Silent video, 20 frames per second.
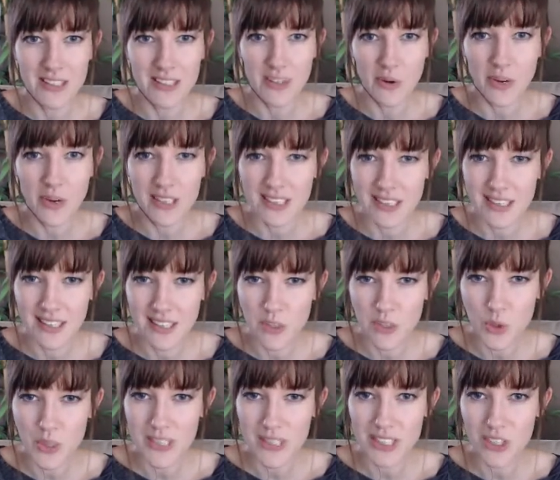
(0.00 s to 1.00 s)
So because in the
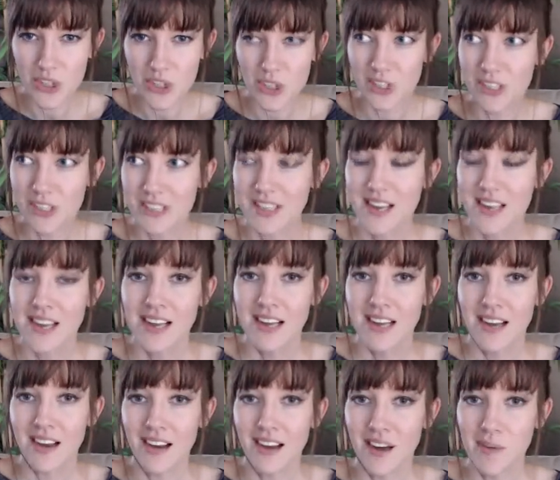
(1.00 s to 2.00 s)
traditional
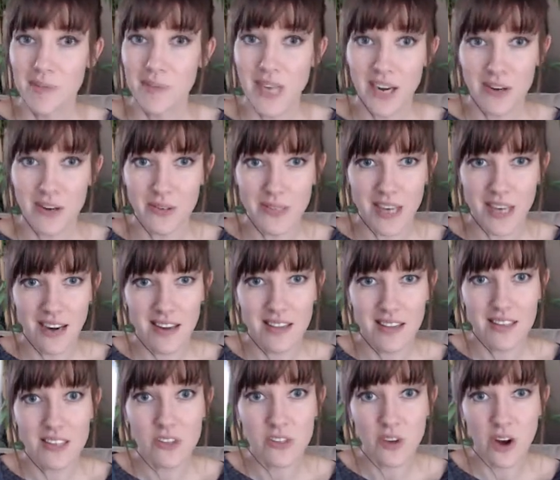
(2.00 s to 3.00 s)
tarot deck,
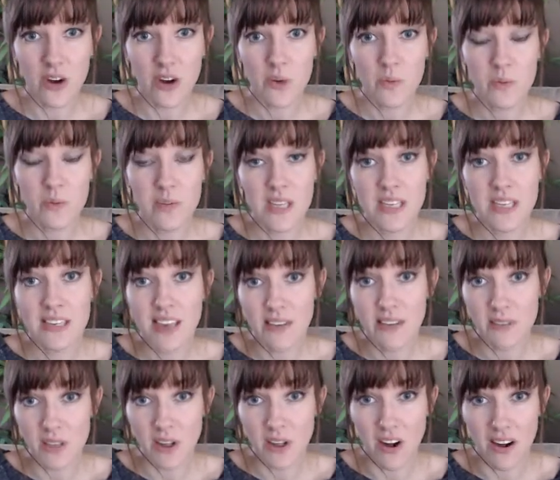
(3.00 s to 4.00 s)
this card would be the
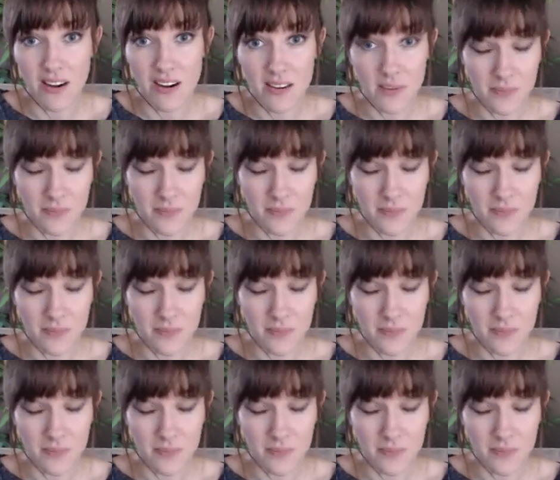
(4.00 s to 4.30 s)
Devil card.